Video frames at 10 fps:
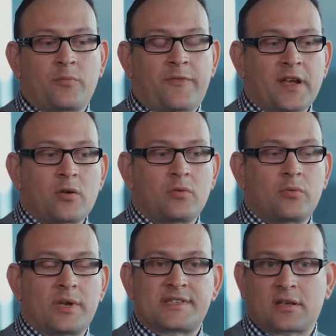
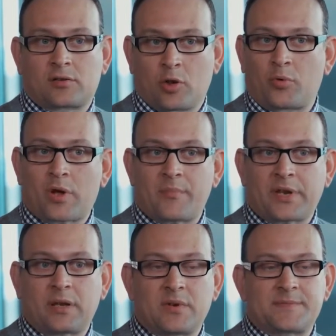FICO is a global
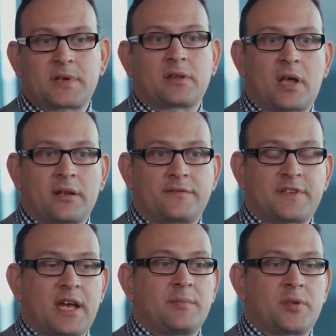company. We spend a lot of
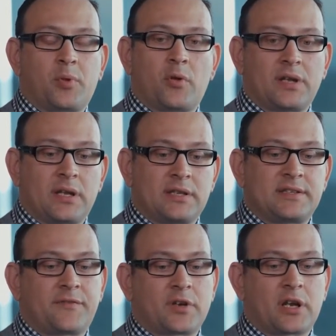time deploying in
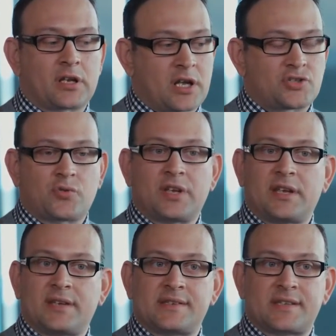different
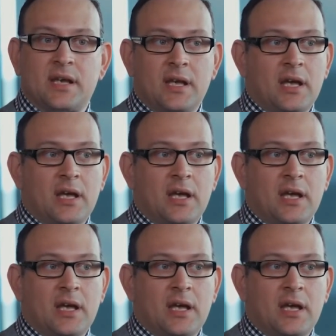countries,